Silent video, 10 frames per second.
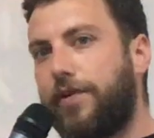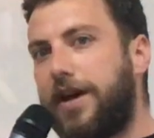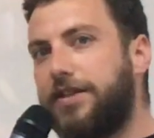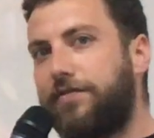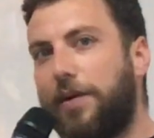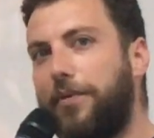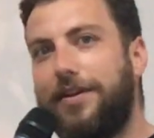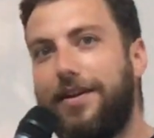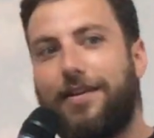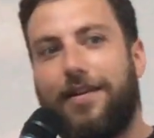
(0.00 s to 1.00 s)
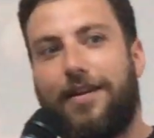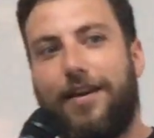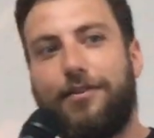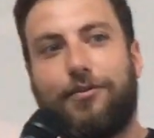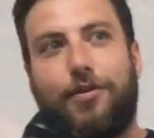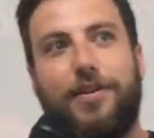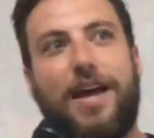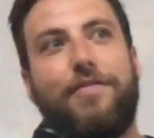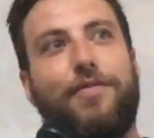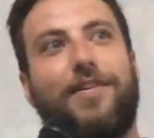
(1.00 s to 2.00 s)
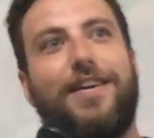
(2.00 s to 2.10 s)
friends, family, and the third F.